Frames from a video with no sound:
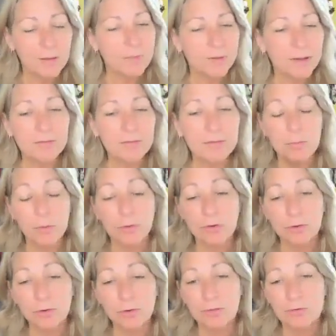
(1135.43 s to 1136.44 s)
Because the more
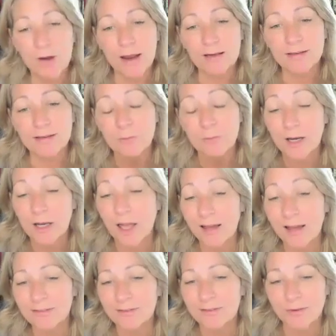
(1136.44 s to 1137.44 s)
you're attracting what
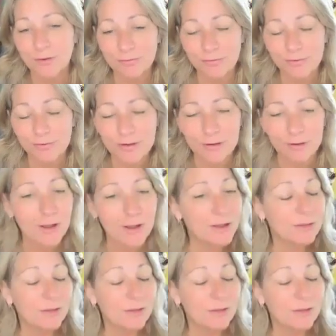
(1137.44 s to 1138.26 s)
aligns to your fear,